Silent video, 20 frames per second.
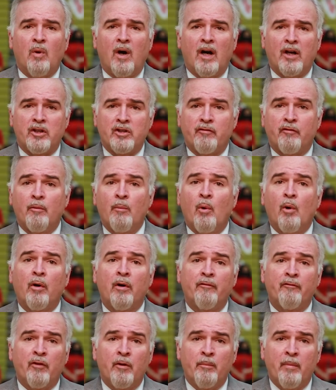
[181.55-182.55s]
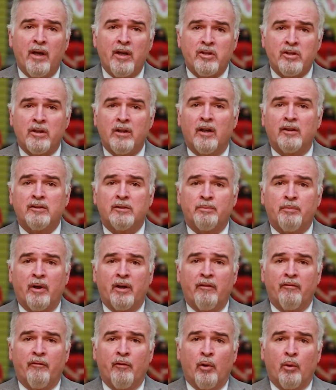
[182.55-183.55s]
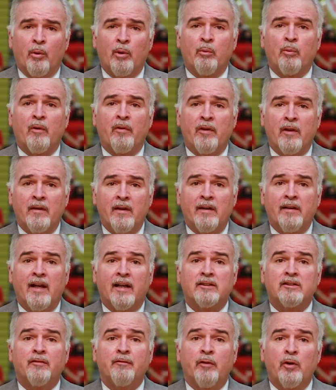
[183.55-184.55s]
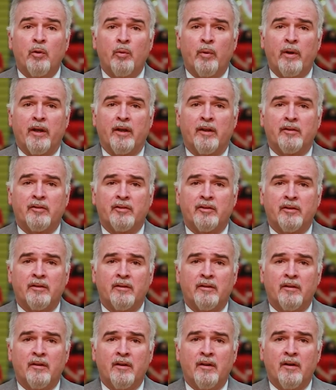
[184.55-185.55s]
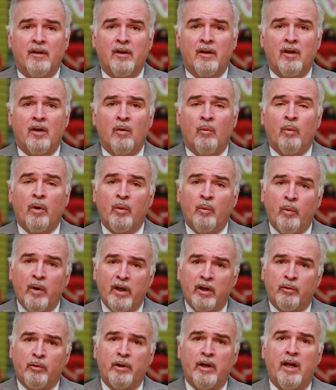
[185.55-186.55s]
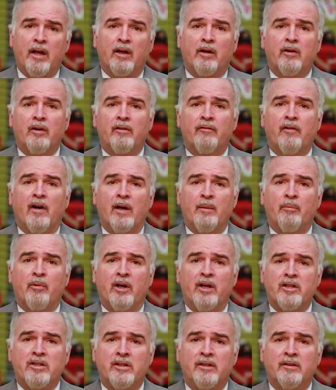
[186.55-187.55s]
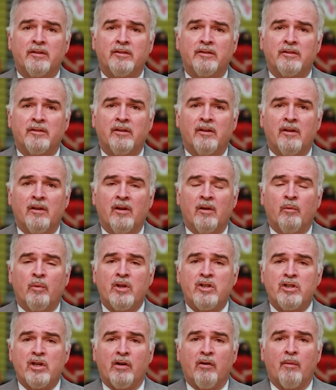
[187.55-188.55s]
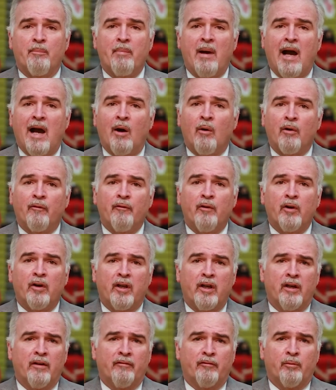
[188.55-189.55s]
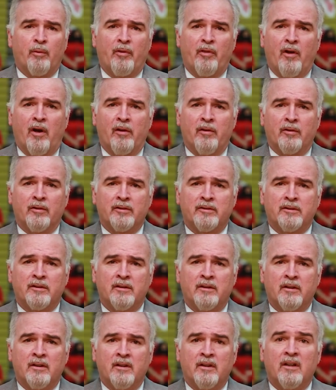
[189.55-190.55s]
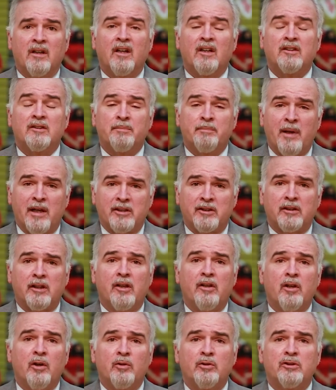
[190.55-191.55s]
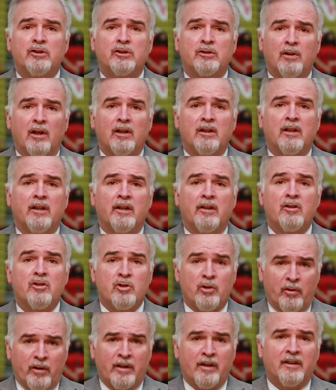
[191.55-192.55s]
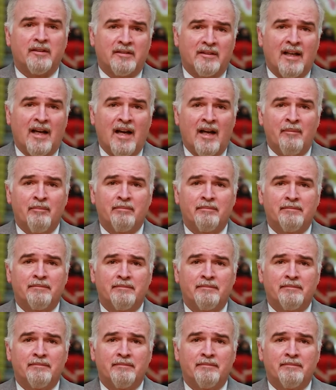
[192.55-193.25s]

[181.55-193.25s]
watch for more information on Spring Forward within the next few weeks. When we create good vibrations, we share a powerful gift with others, especially those struggling during this time.